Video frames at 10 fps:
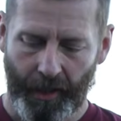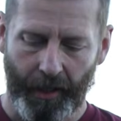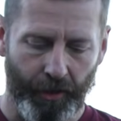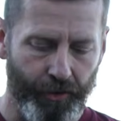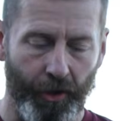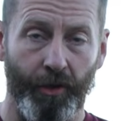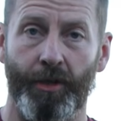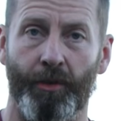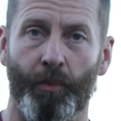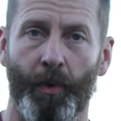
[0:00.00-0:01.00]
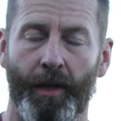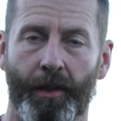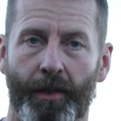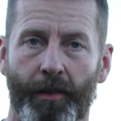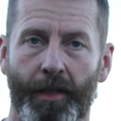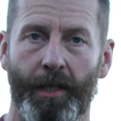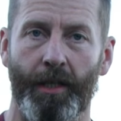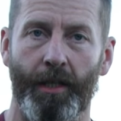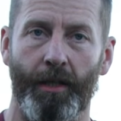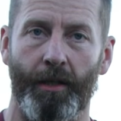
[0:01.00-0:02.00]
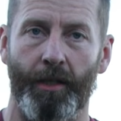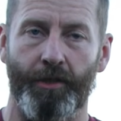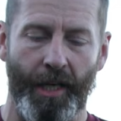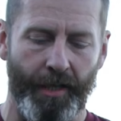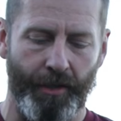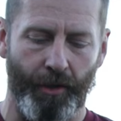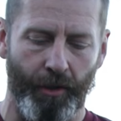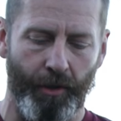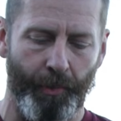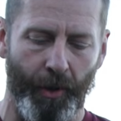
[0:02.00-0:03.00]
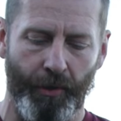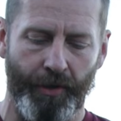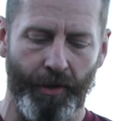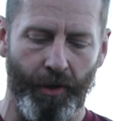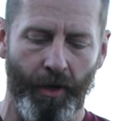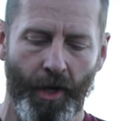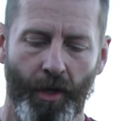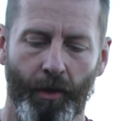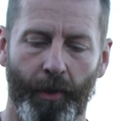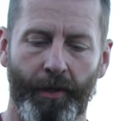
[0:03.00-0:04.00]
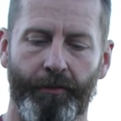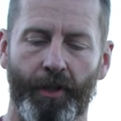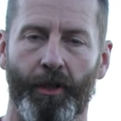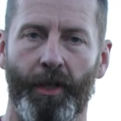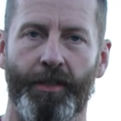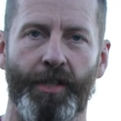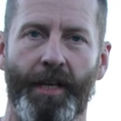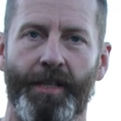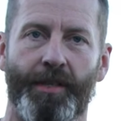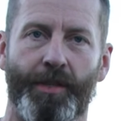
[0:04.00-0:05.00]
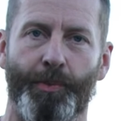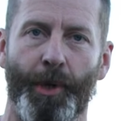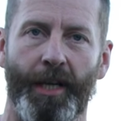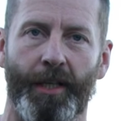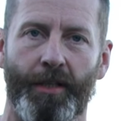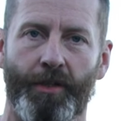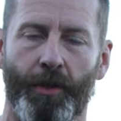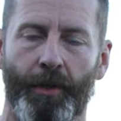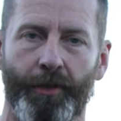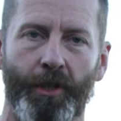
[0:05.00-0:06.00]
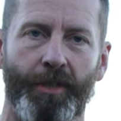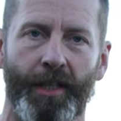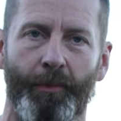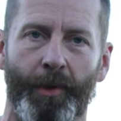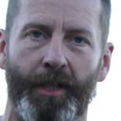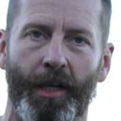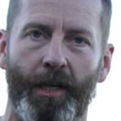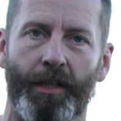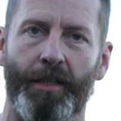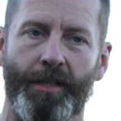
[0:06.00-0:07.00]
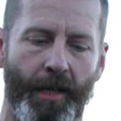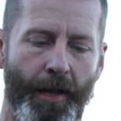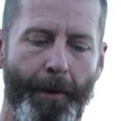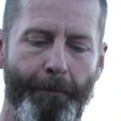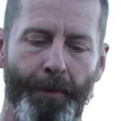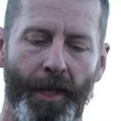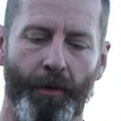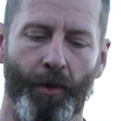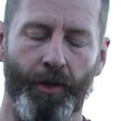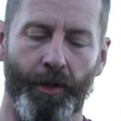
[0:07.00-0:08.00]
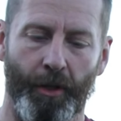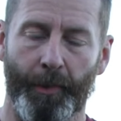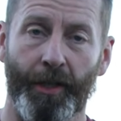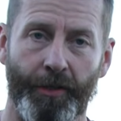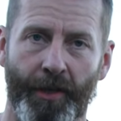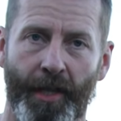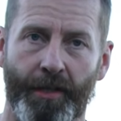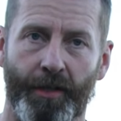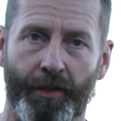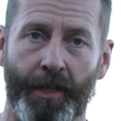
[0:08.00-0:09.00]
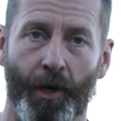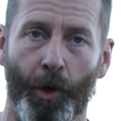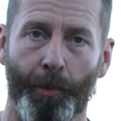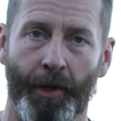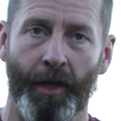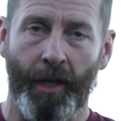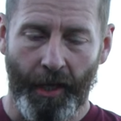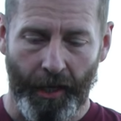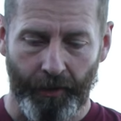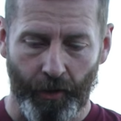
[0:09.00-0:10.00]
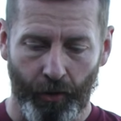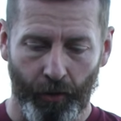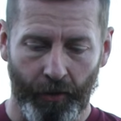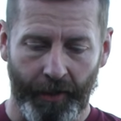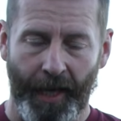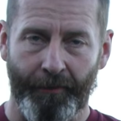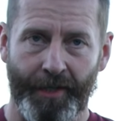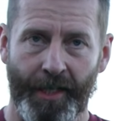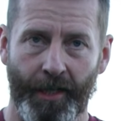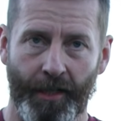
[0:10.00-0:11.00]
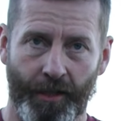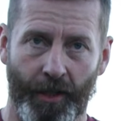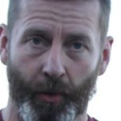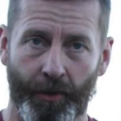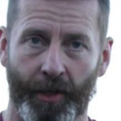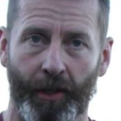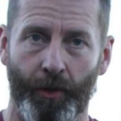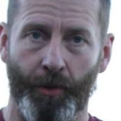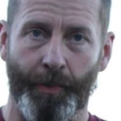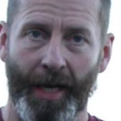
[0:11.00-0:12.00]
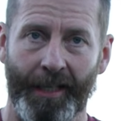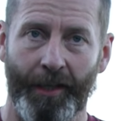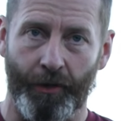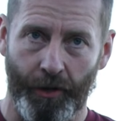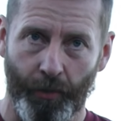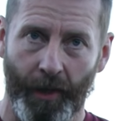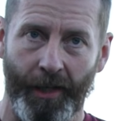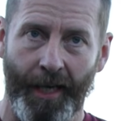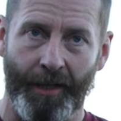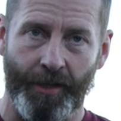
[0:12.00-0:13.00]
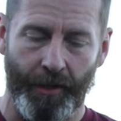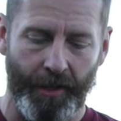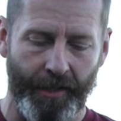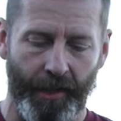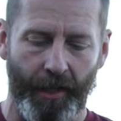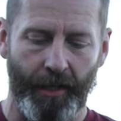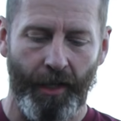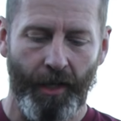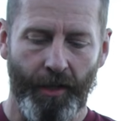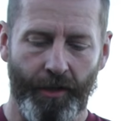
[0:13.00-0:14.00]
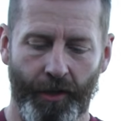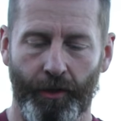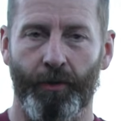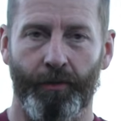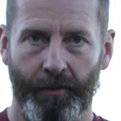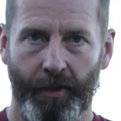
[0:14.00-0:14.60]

In conjunction with the chest saw, the bone saw, we've got a chest spreader. So if you're dealing with a carcass, you're going to be cutting it open, and the whole cavity is going to want to close back in on you while your hands are inside. So